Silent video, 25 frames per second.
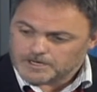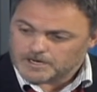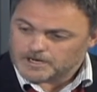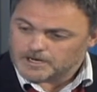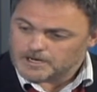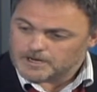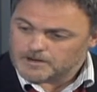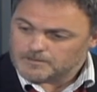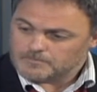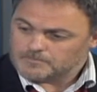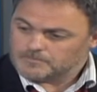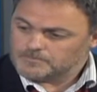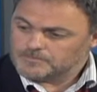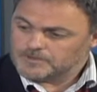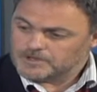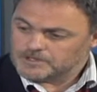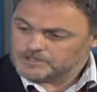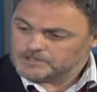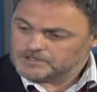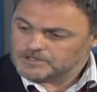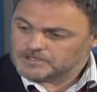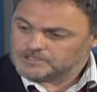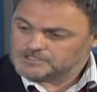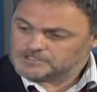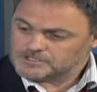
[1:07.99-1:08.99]
Um, they,
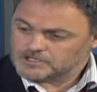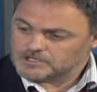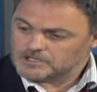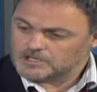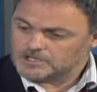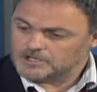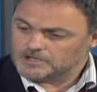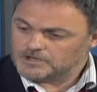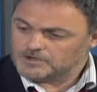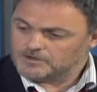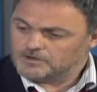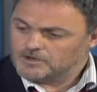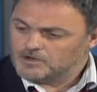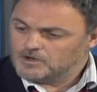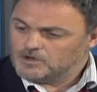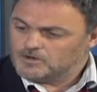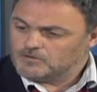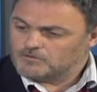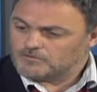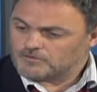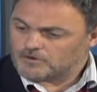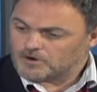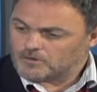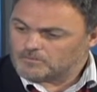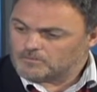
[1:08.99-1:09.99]
they certainly,
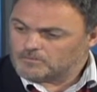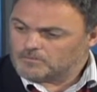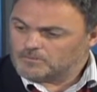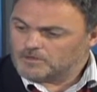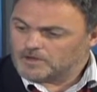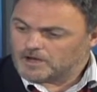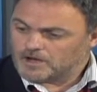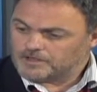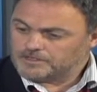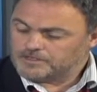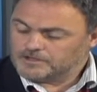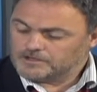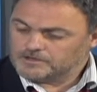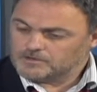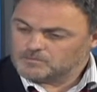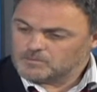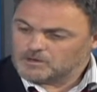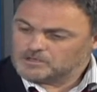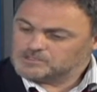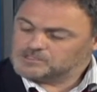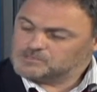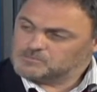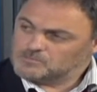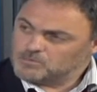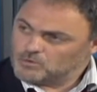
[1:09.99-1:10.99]
from, I think the
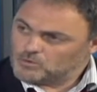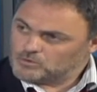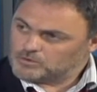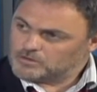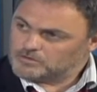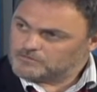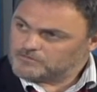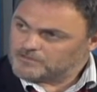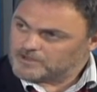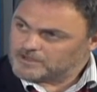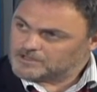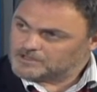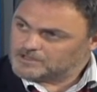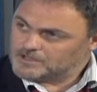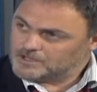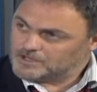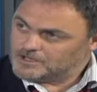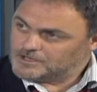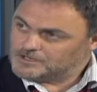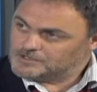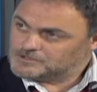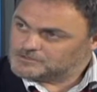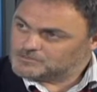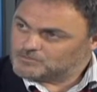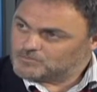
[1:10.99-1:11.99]
most important factor
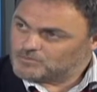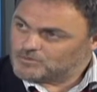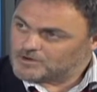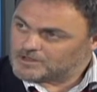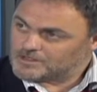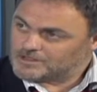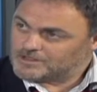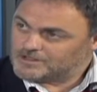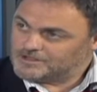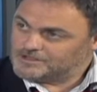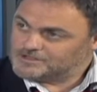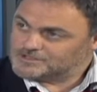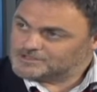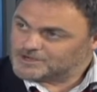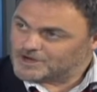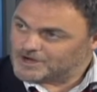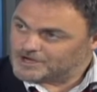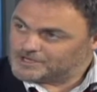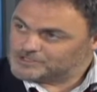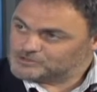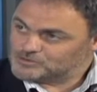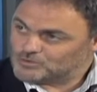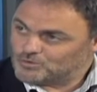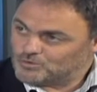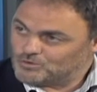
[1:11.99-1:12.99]
is what these
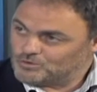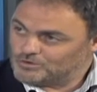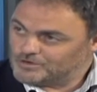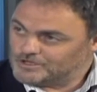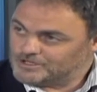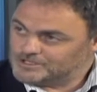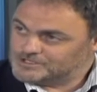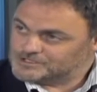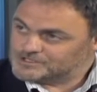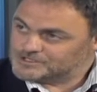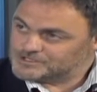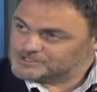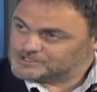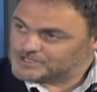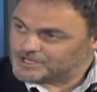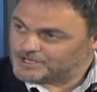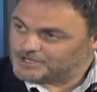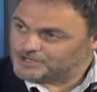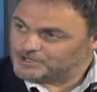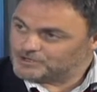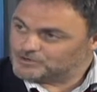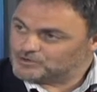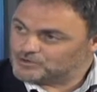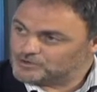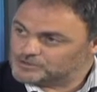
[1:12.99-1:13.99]
guys all in
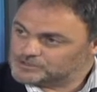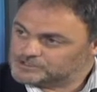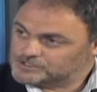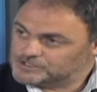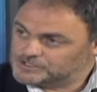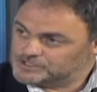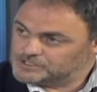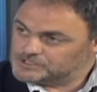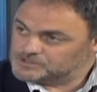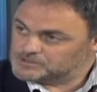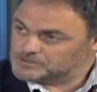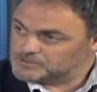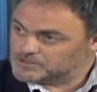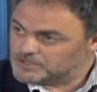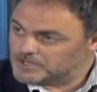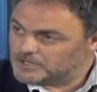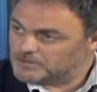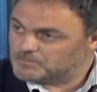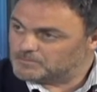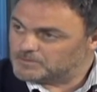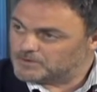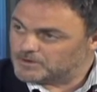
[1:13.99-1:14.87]
sustaining cost is uh, yeah.